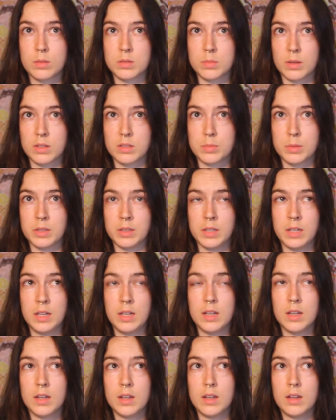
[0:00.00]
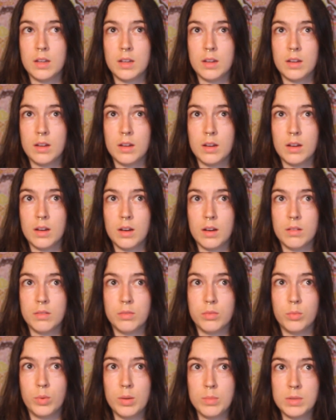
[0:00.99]
responsibility
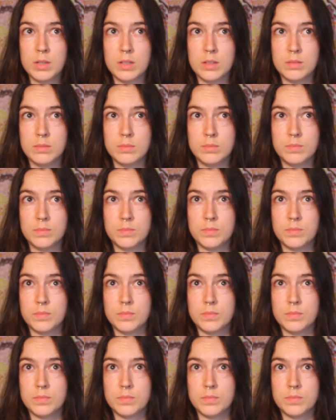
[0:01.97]
of women